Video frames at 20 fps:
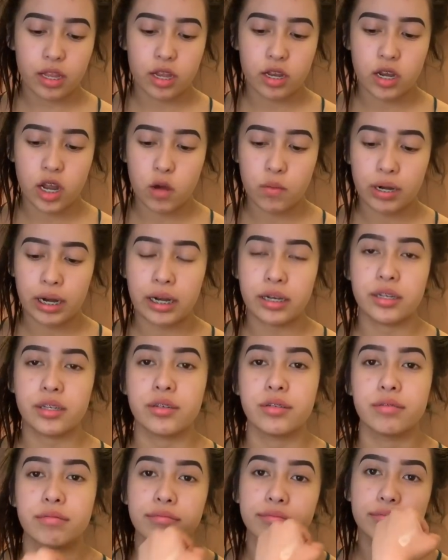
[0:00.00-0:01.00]
Now what I
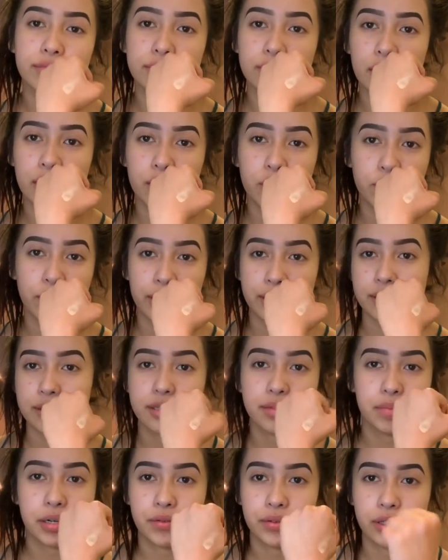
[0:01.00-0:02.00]
do, I'm not gonna
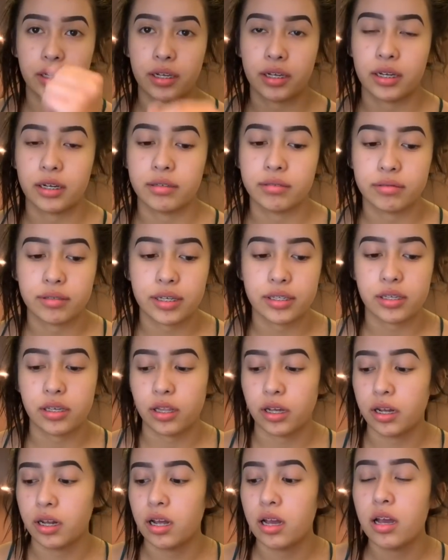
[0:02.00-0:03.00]
waste perfectly good
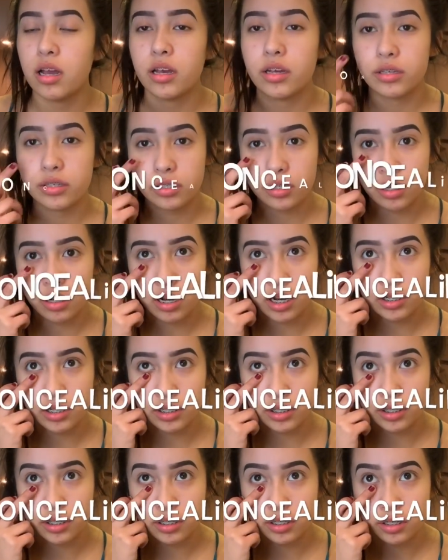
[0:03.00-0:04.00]
concealer, so I
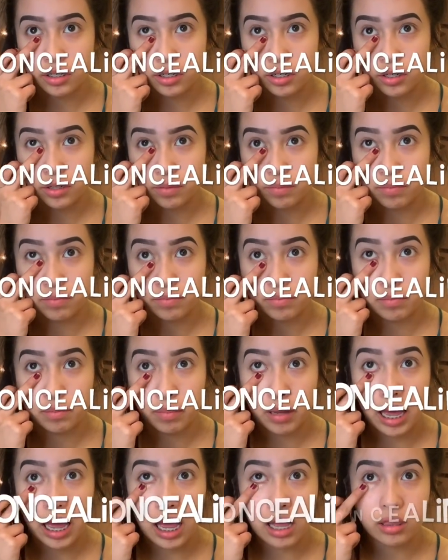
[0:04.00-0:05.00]
just, you know,
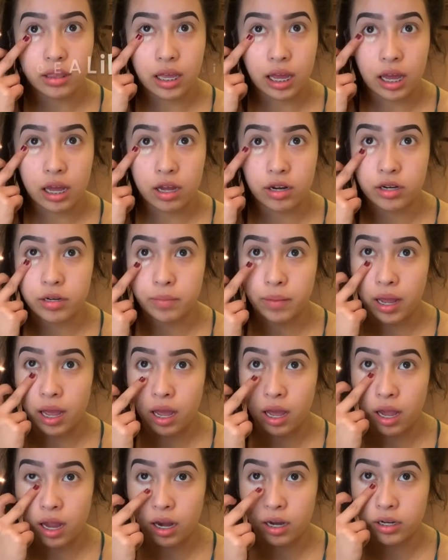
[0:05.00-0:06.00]
pat that under my
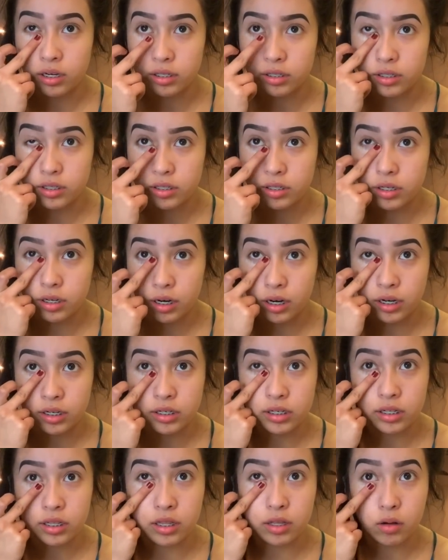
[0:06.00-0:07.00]
eye to
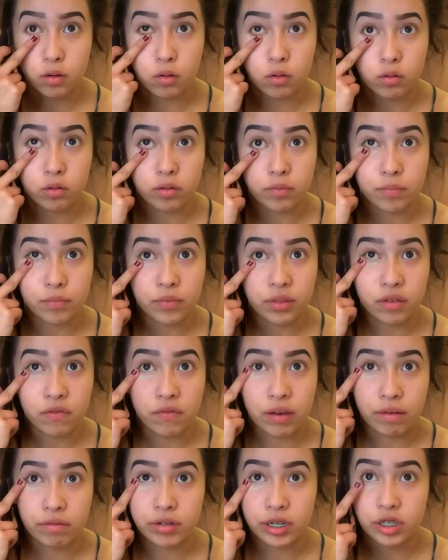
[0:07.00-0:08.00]
start the whole
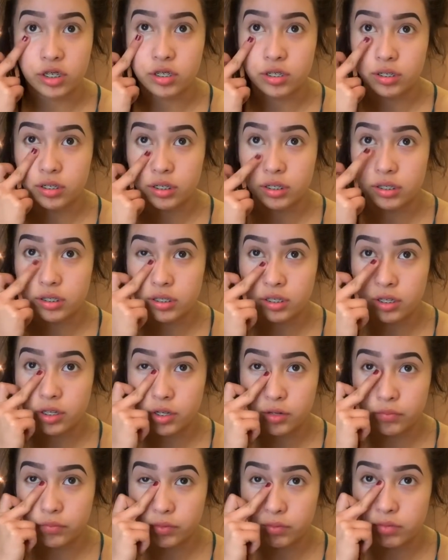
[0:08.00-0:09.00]
foundation
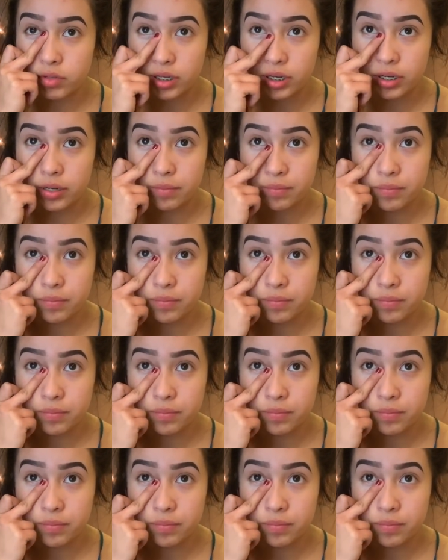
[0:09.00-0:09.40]
concealer routine.